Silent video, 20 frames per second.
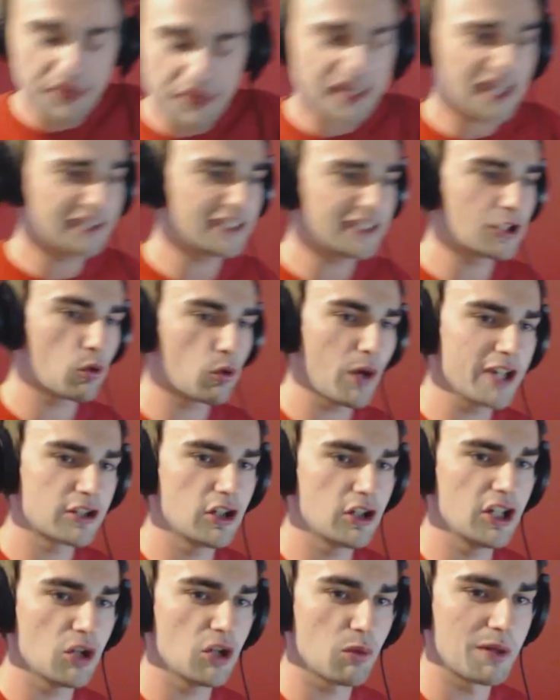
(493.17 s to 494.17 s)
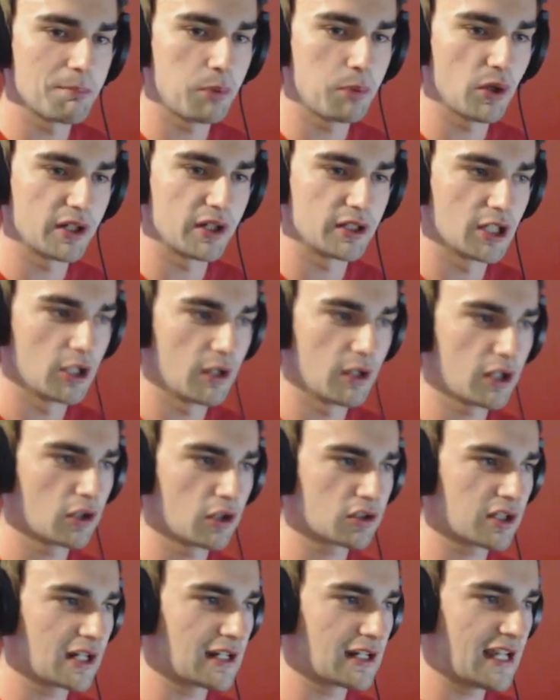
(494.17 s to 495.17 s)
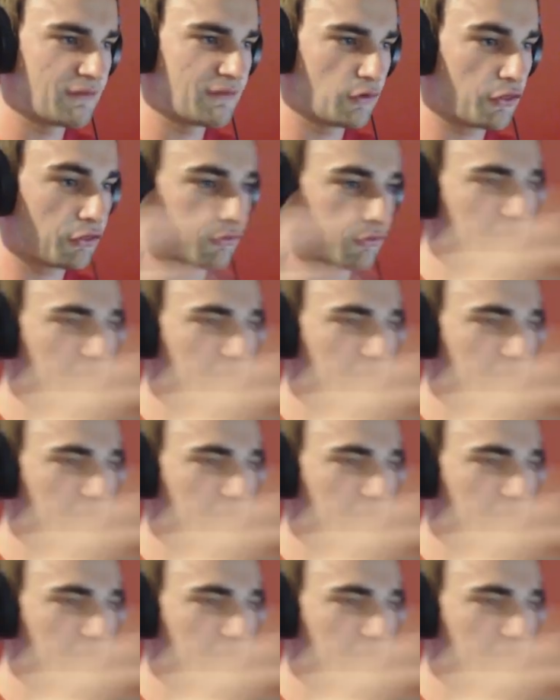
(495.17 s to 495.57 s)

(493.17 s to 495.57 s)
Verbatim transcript: I think I did quite good at one point though. I got to like level